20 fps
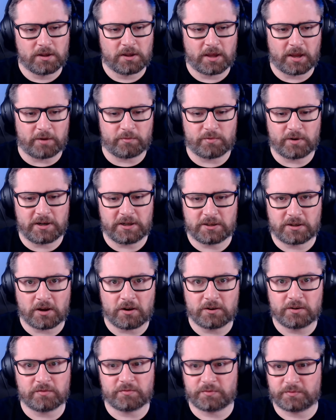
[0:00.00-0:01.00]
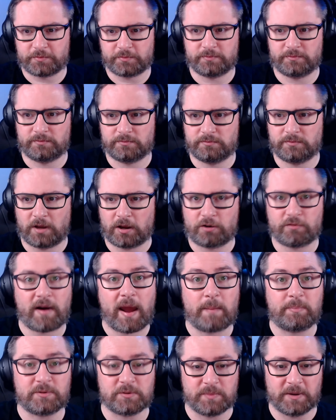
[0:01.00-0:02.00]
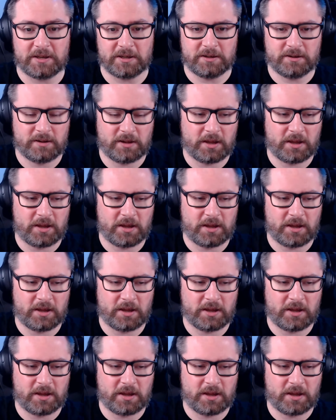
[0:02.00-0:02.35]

it really kind of grabbed me.